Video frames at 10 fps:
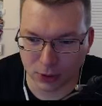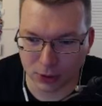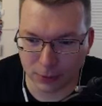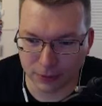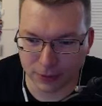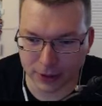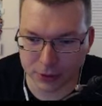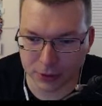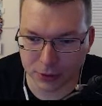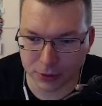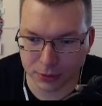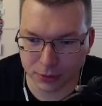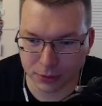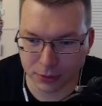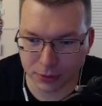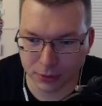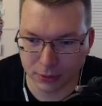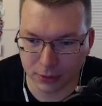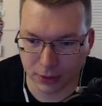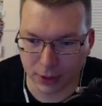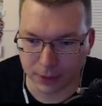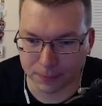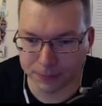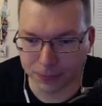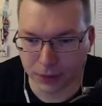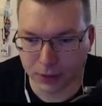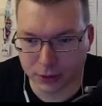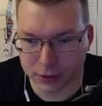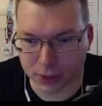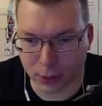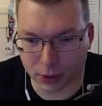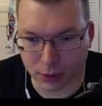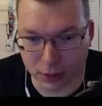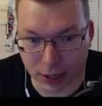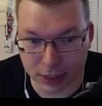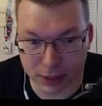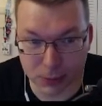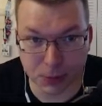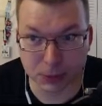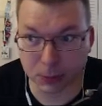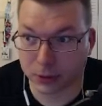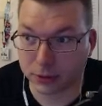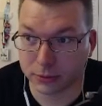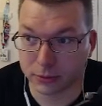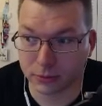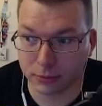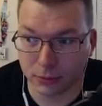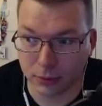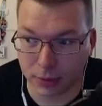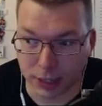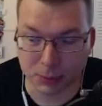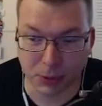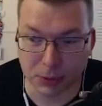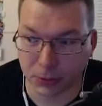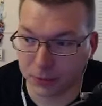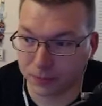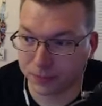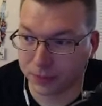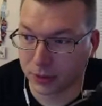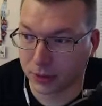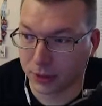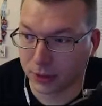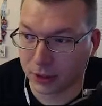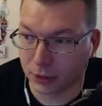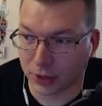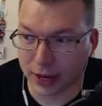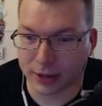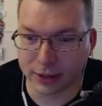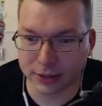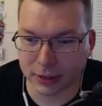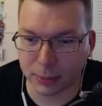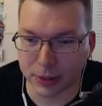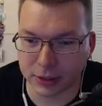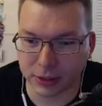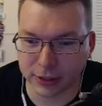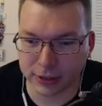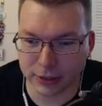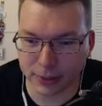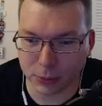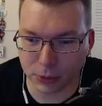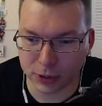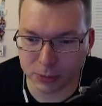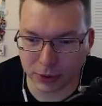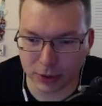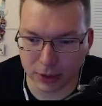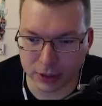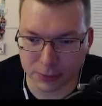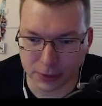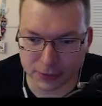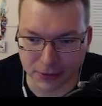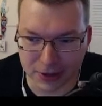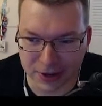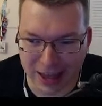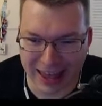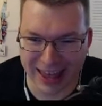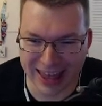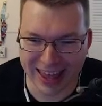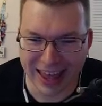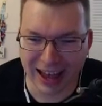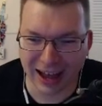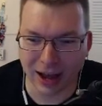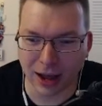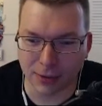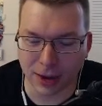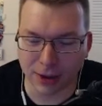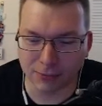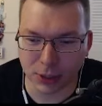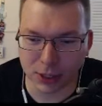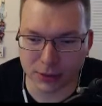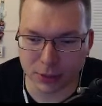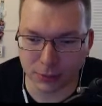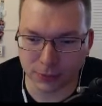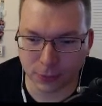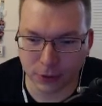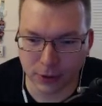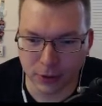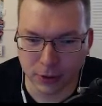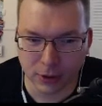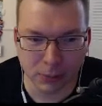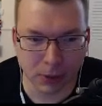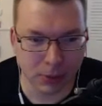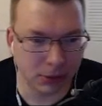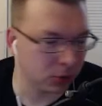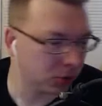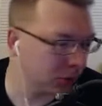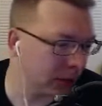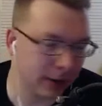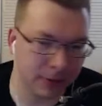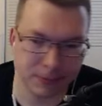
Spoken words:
a little bit faster. Okay. So now I want to not hit spacebar. Not spacebar. No, yeah, it's basically I'm doing space flight. I played it some before, but I'm not real good at it.